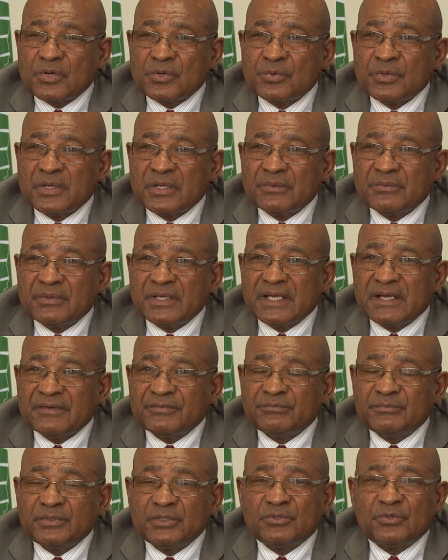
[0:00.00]
we
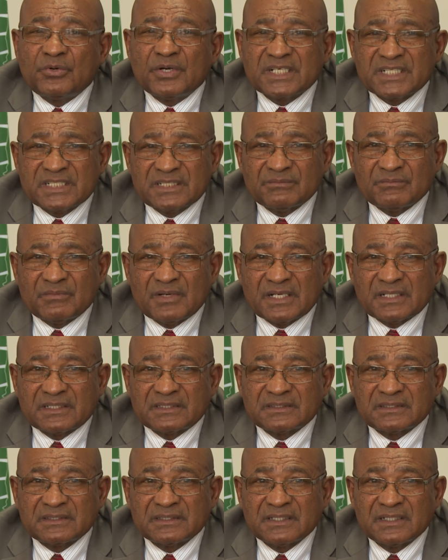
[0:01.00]
have big question
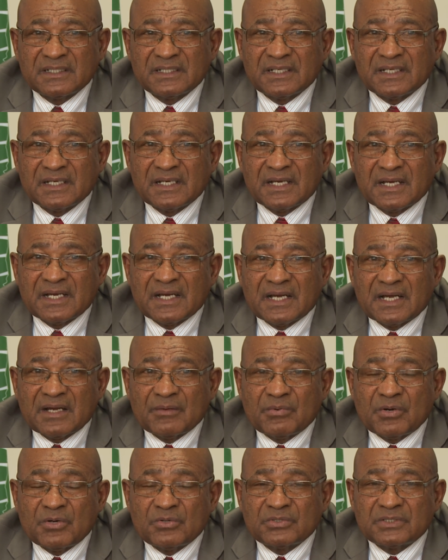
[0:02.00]
marks
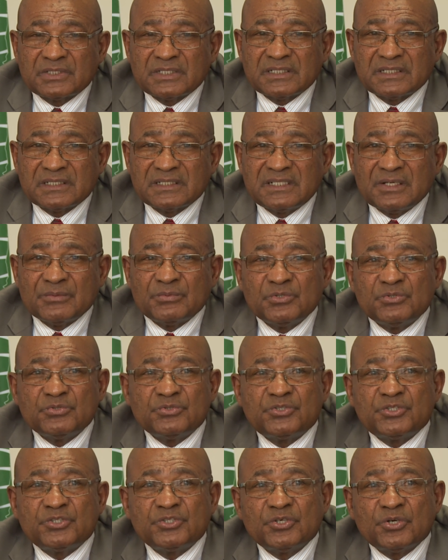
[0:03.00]
about
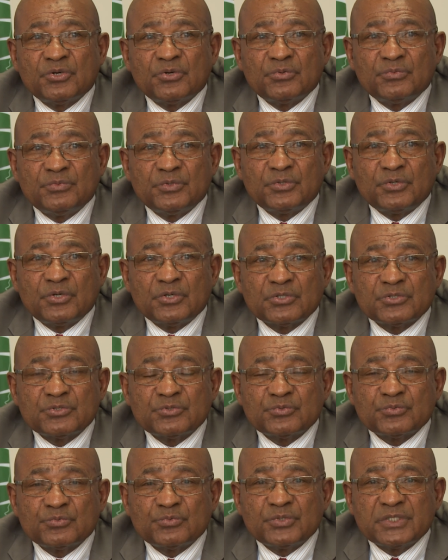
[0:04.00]
WTO,
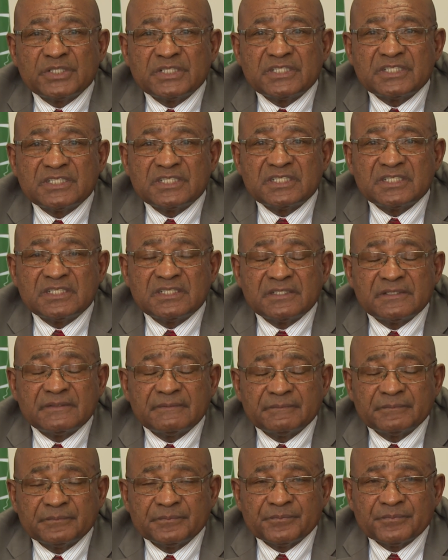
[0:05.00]
because we see
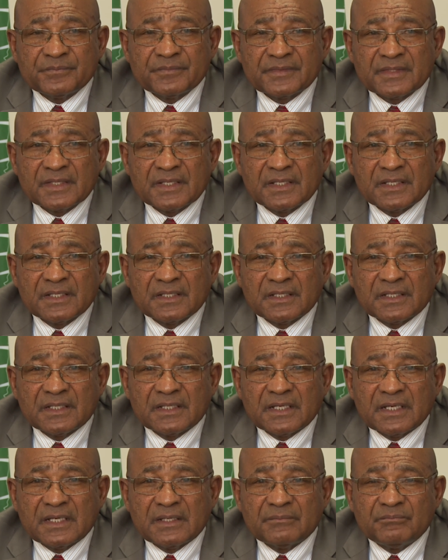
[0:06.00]

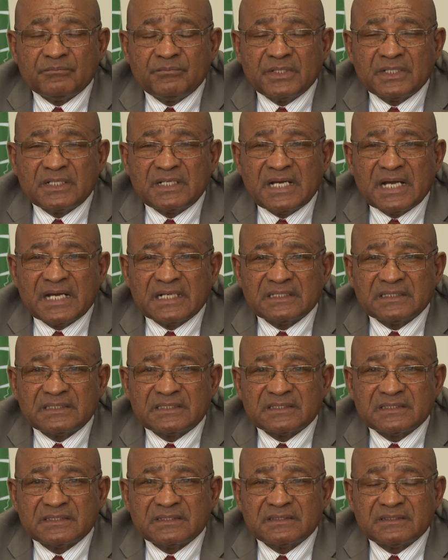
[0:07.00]
big
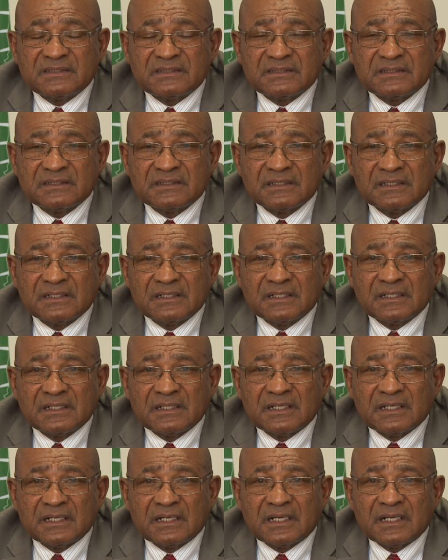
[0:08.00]
countries
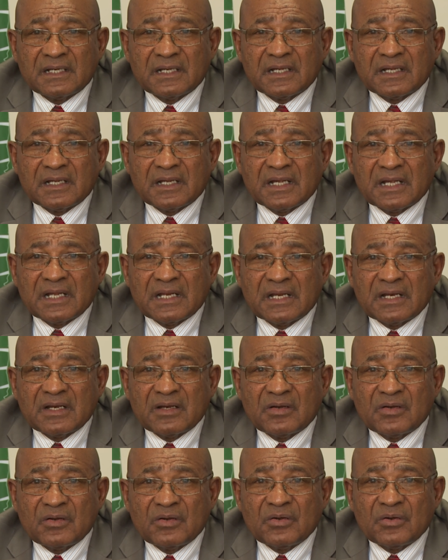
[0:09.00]

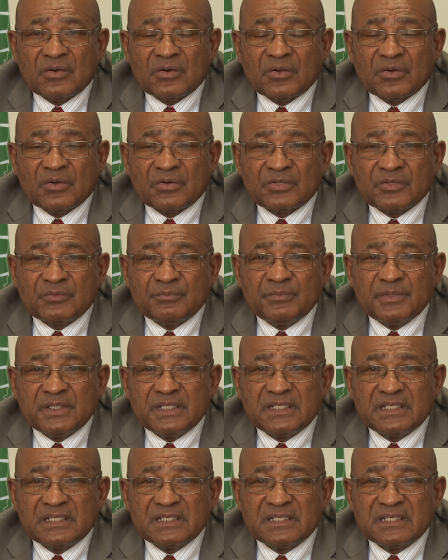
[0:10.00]
not
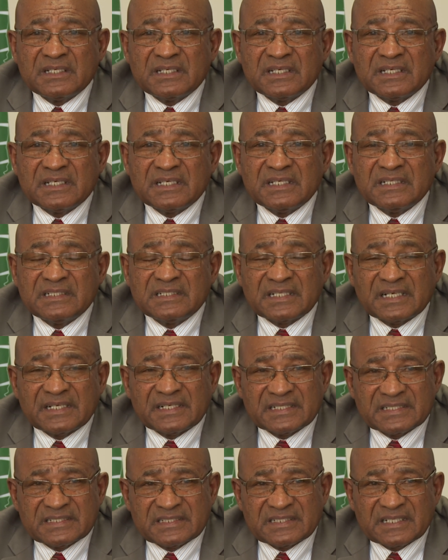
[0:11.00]
being
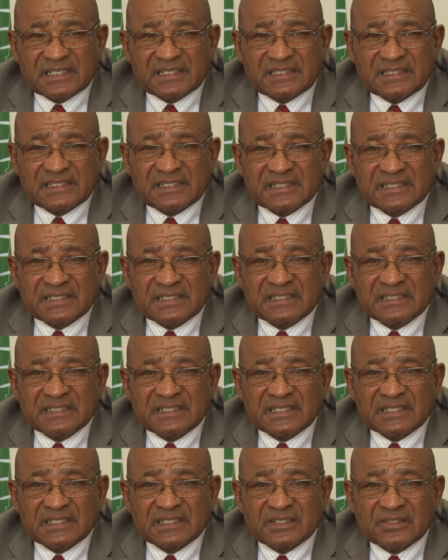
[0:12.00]
interested in
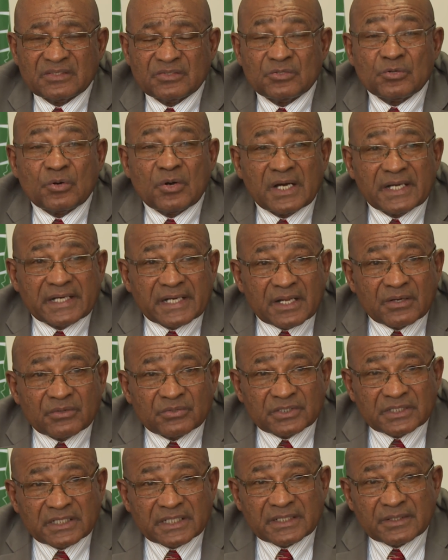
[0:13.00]
the Doha
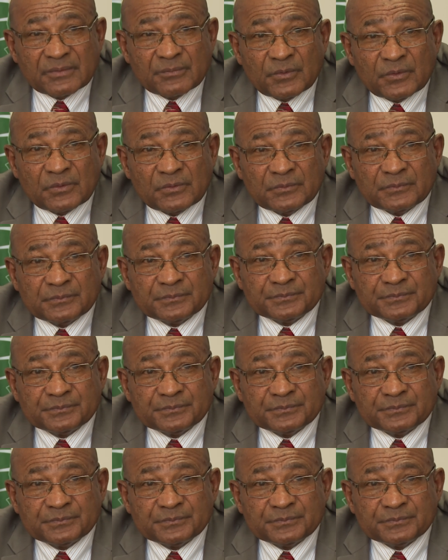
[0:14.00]
round anymore.